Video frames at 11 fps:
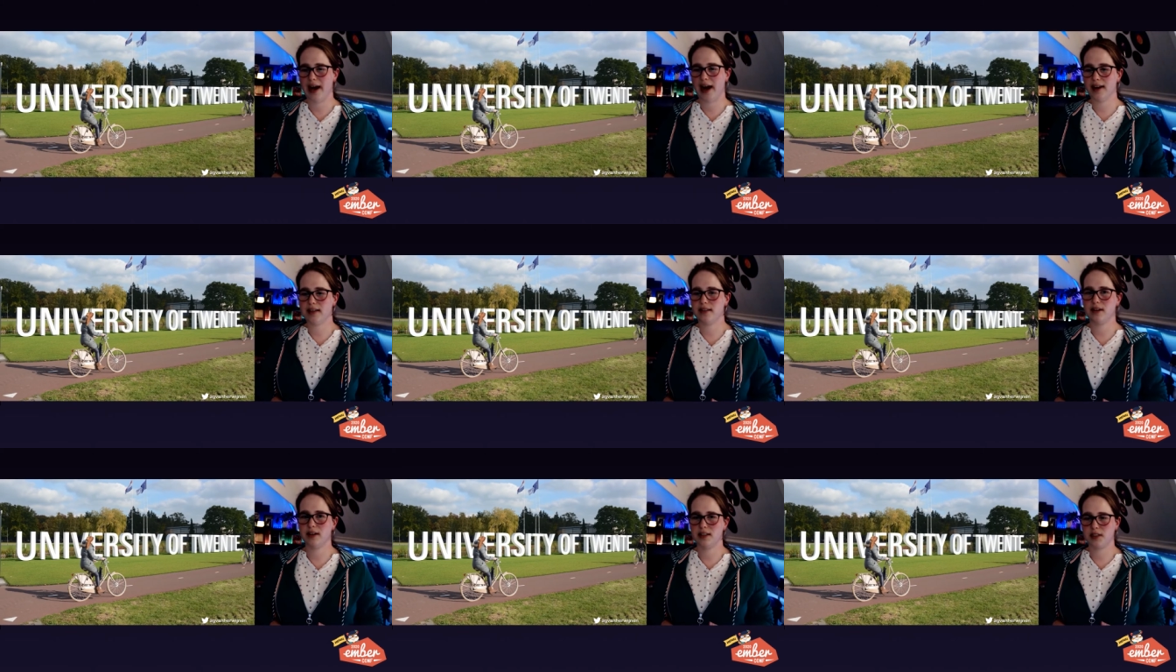I
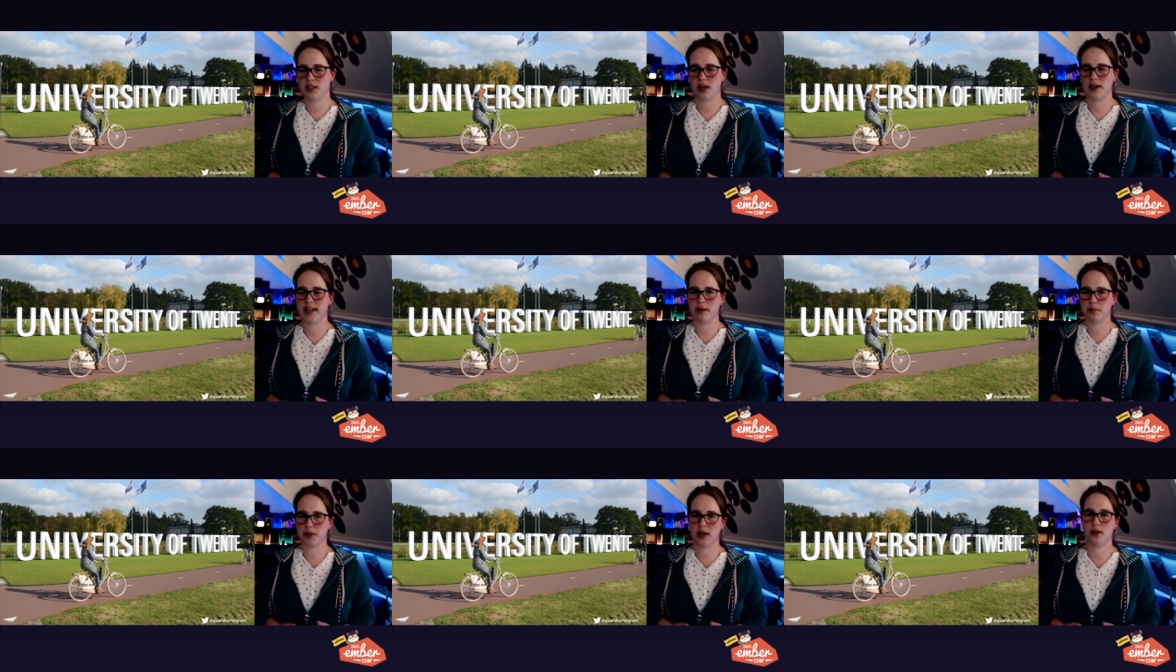started studying
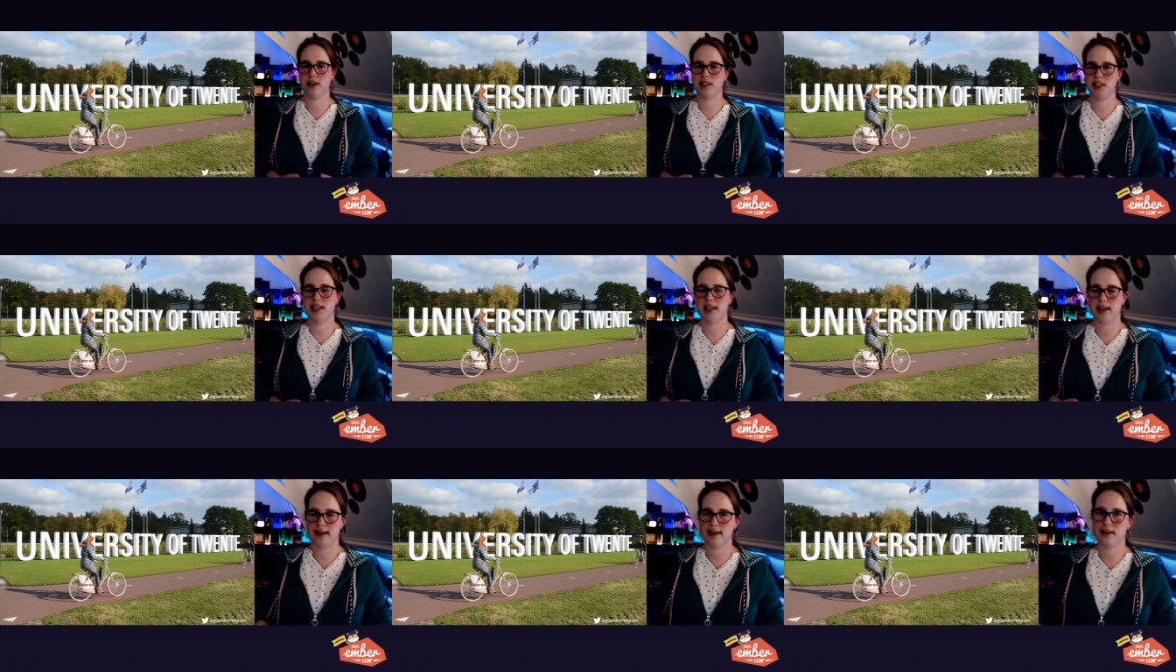psychology
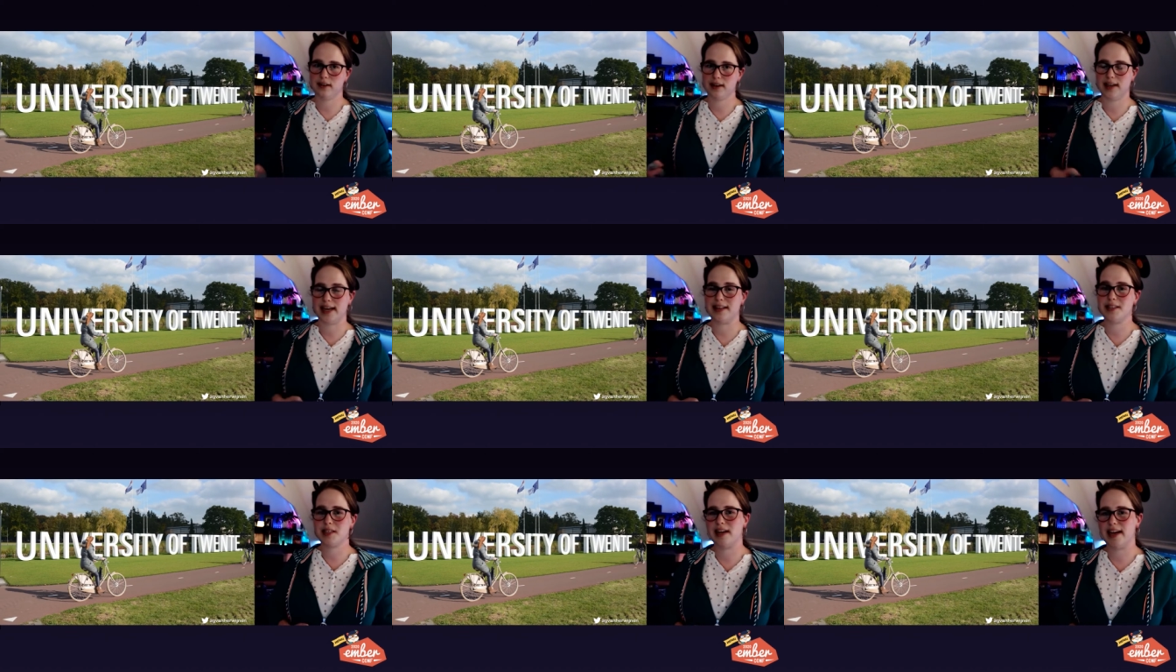here in
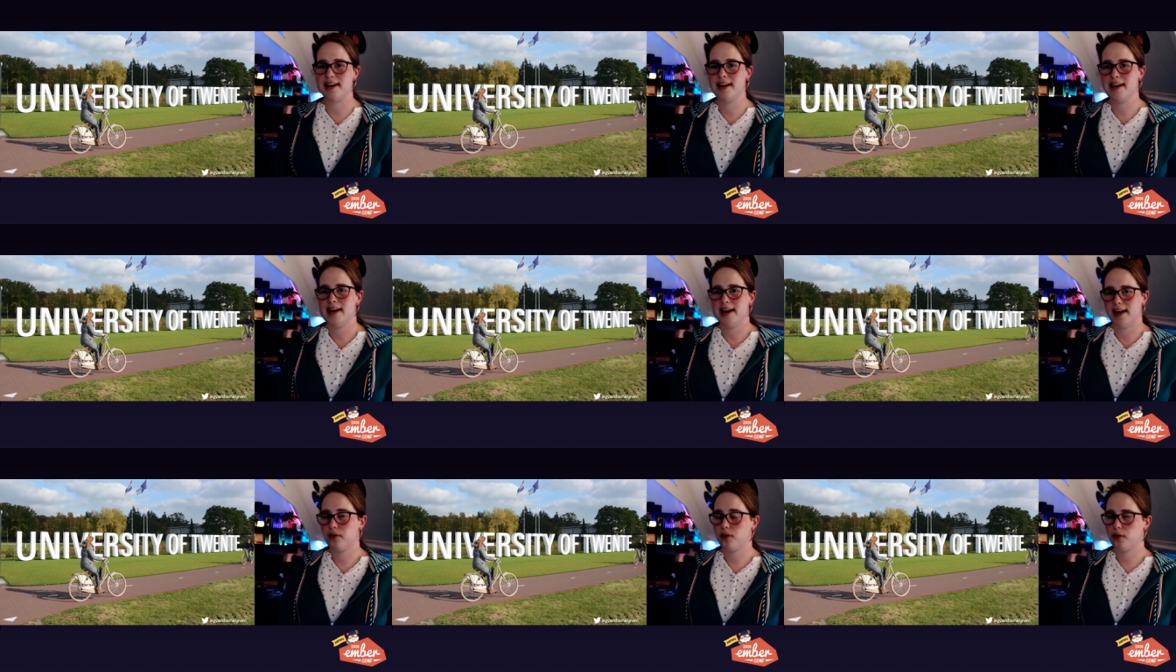Enschede
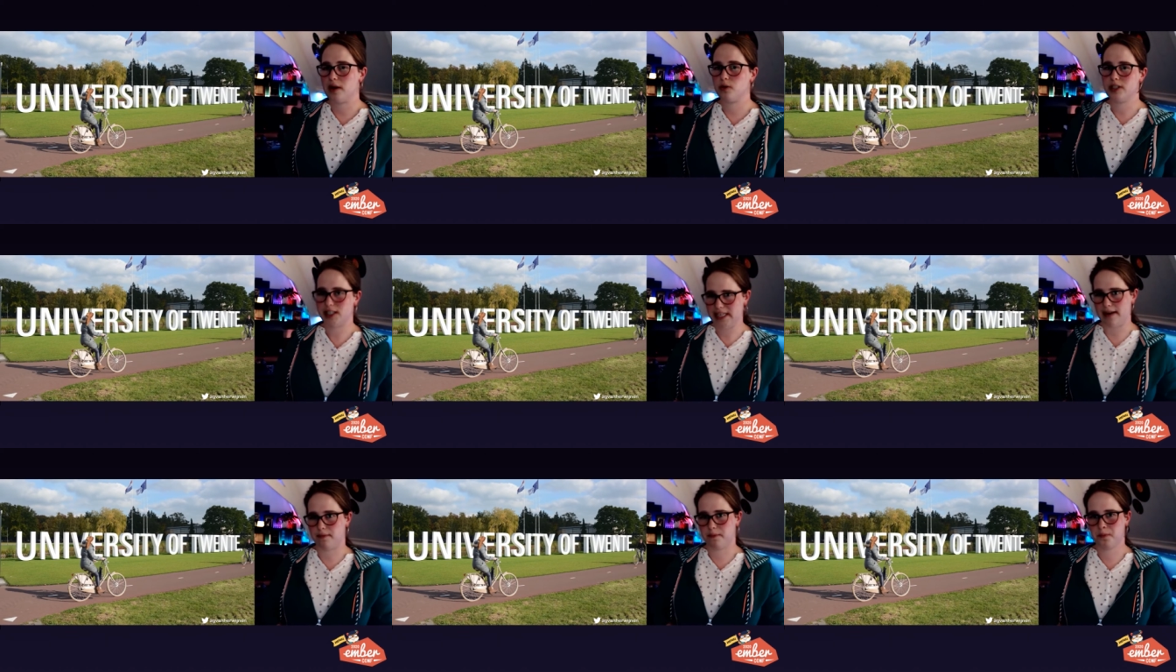in 2010.
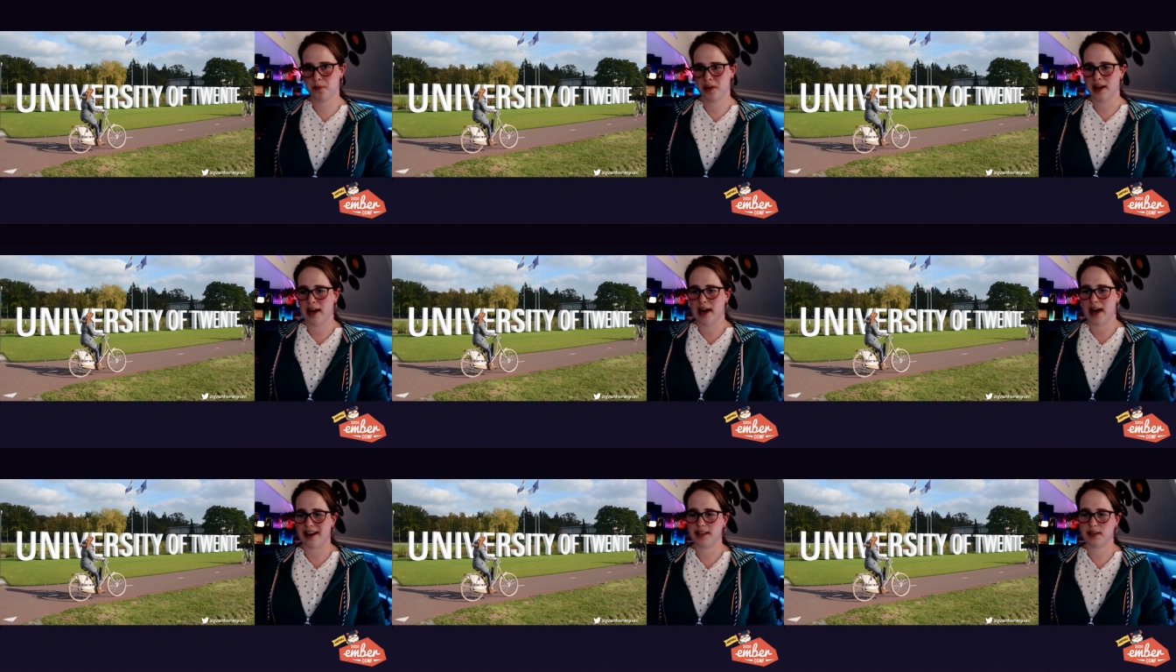
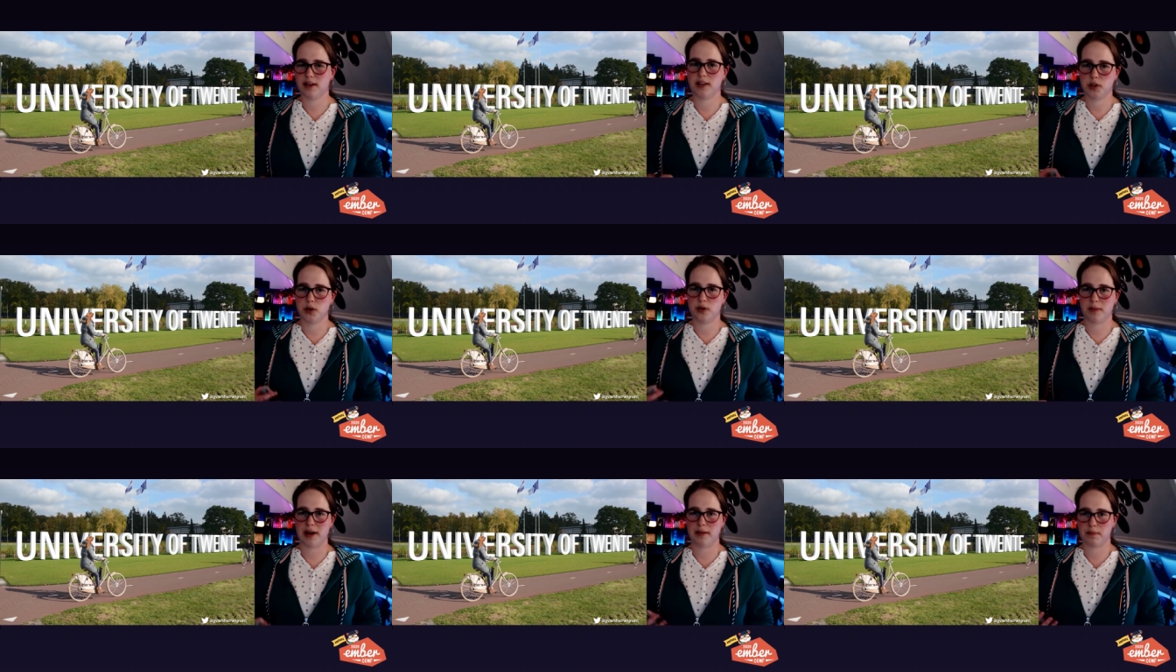I started doing
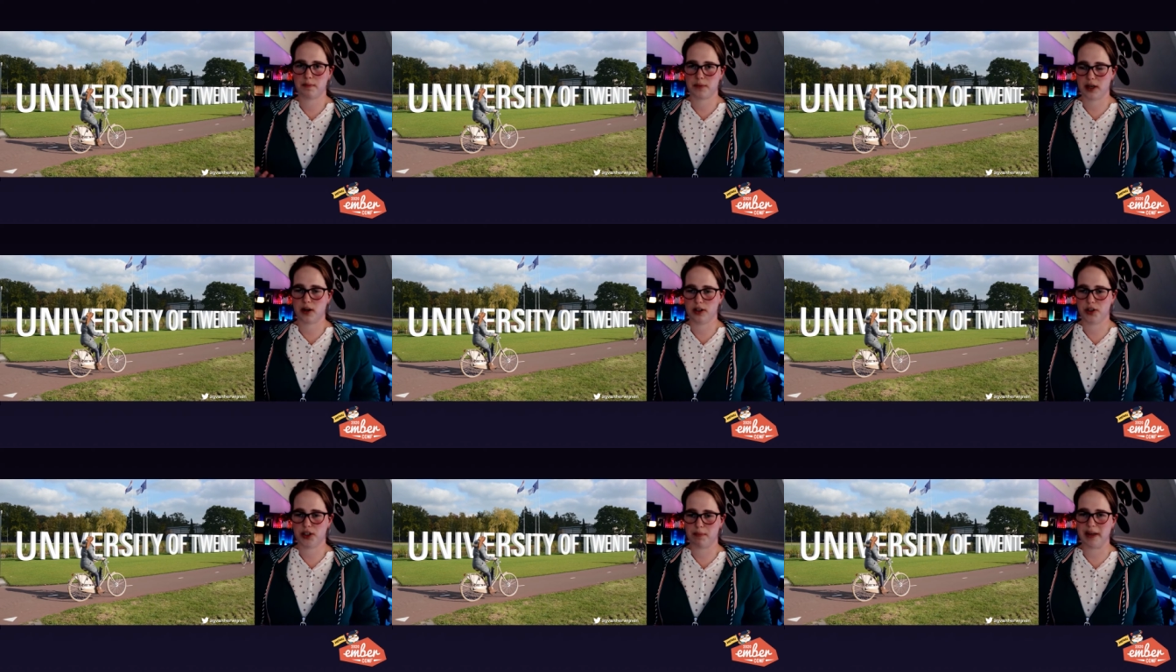my
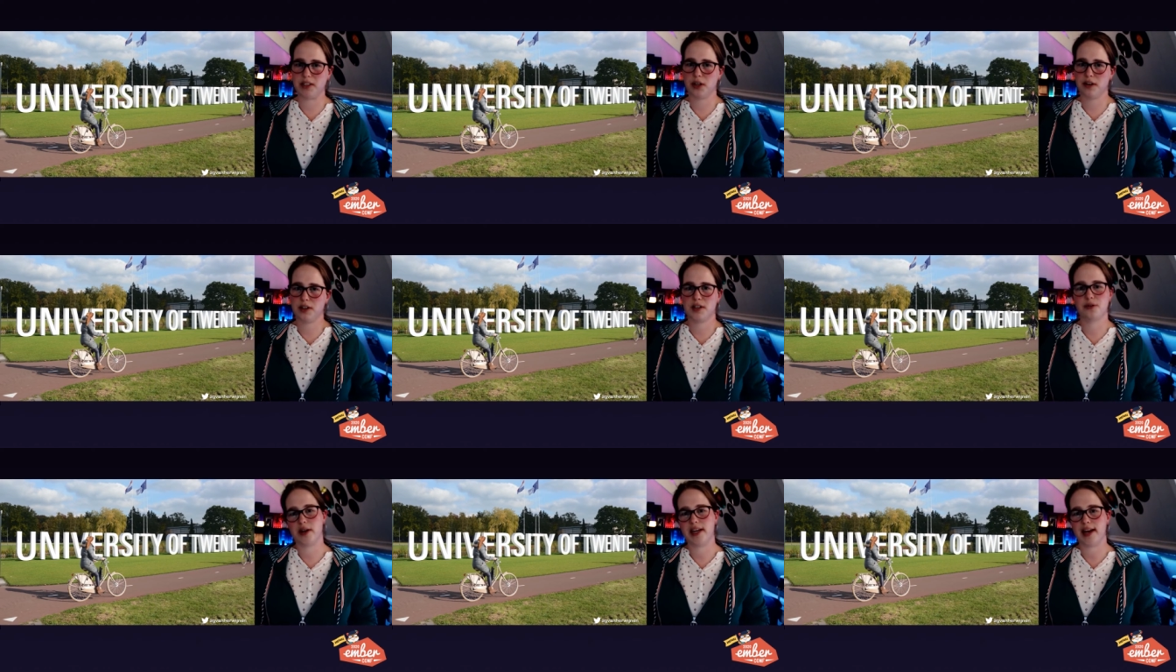psychology bachelor's
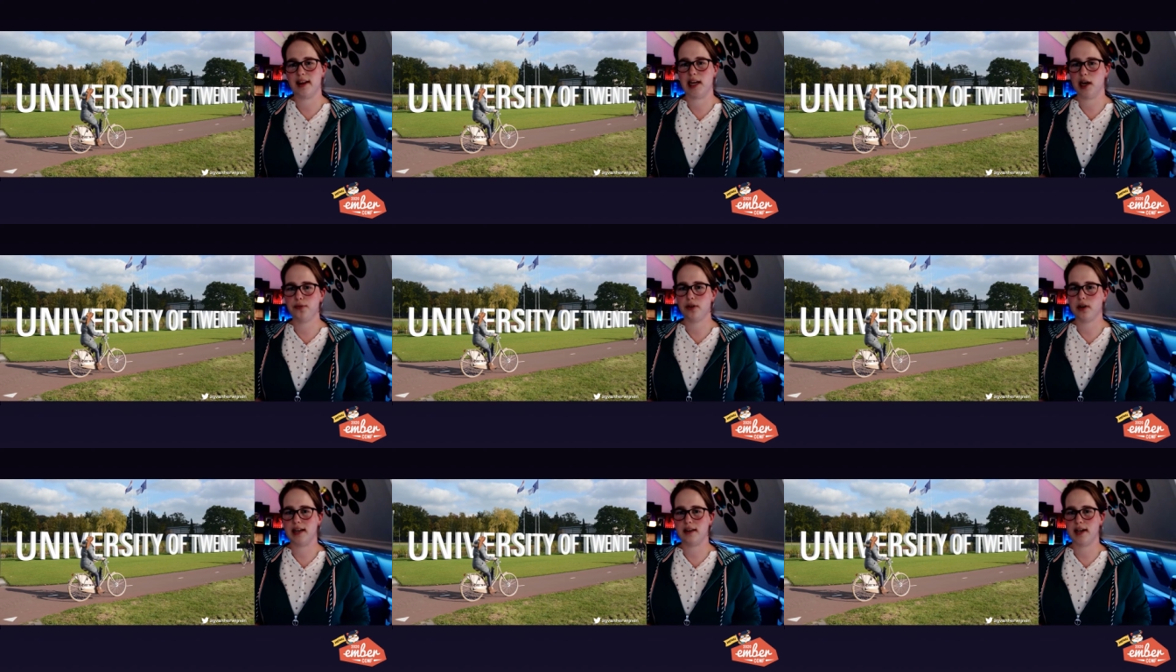degree and after
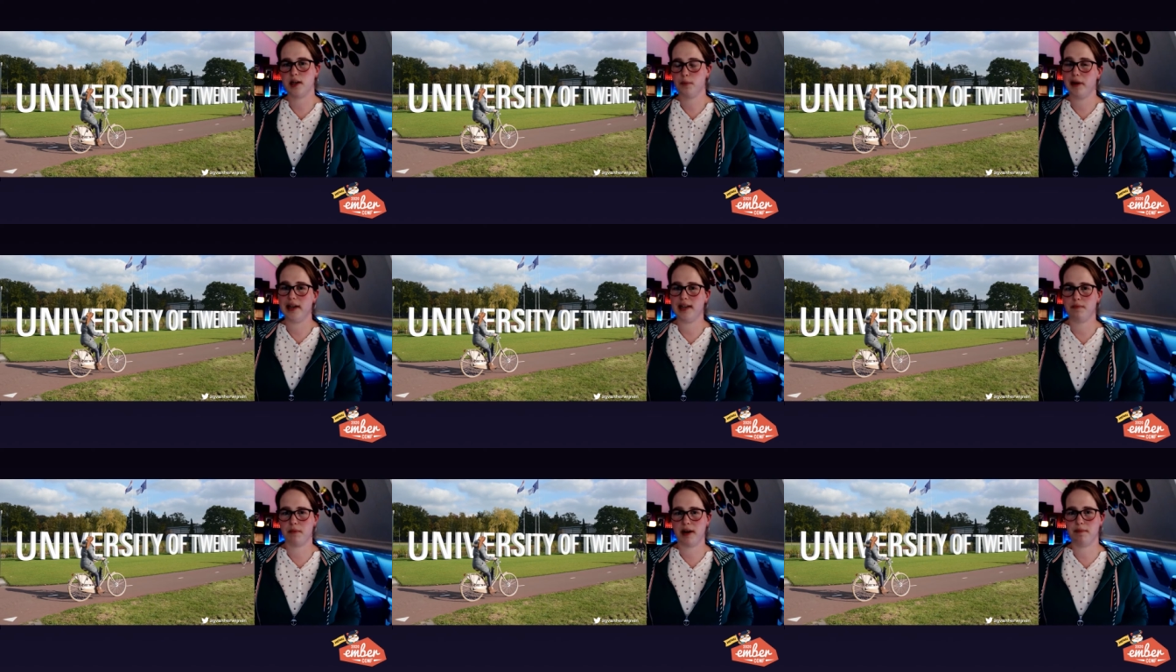that I
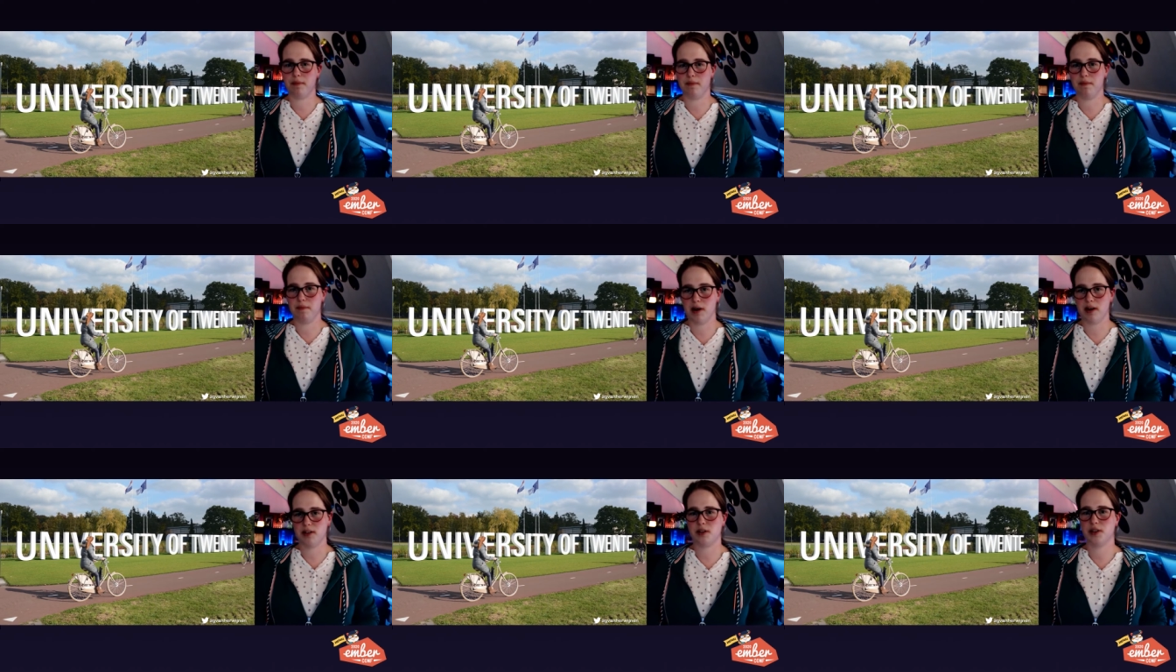completed my
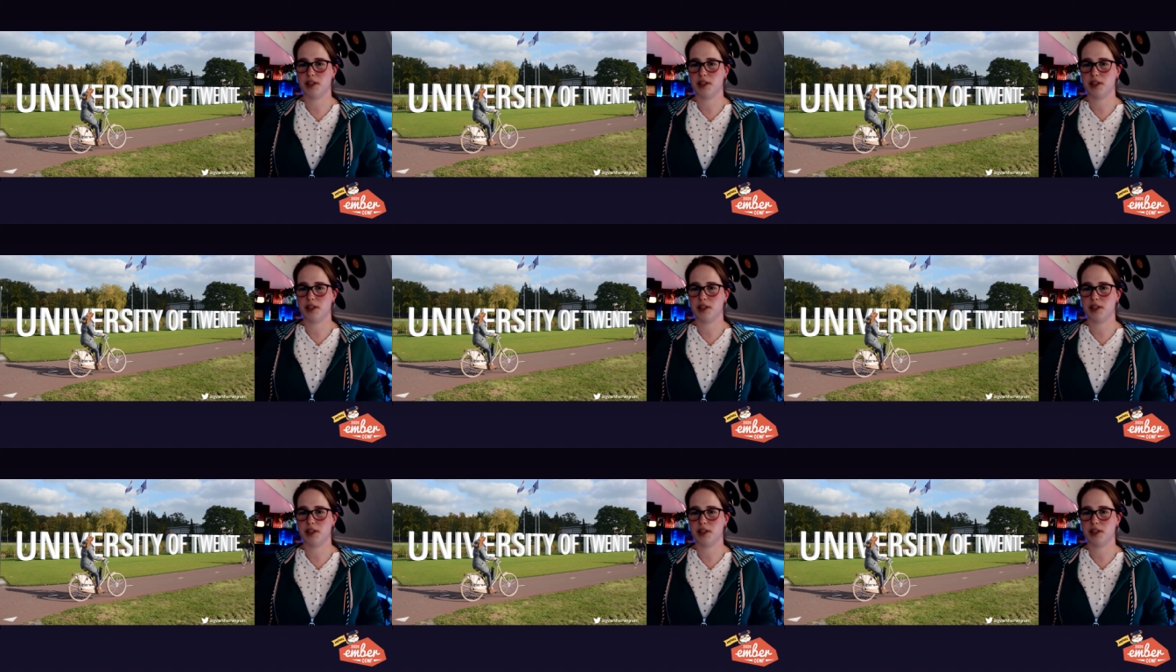master's